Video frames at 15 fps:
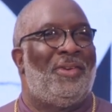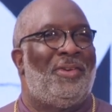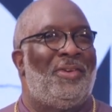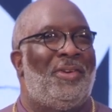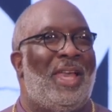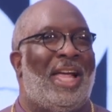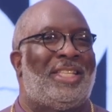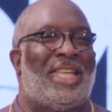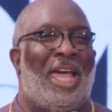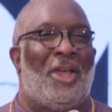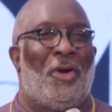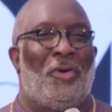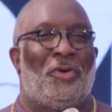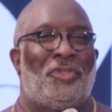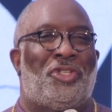Ooh, that's that
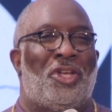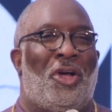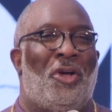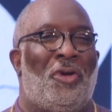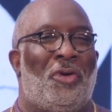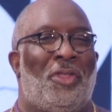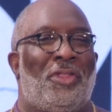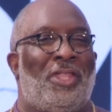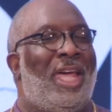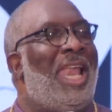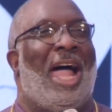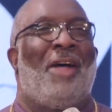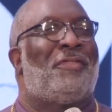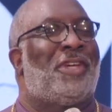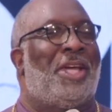old song, that
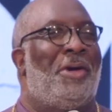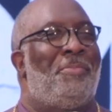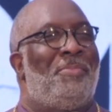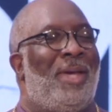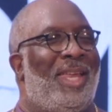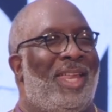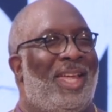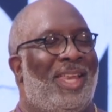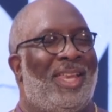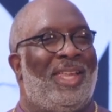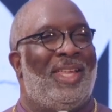I've committed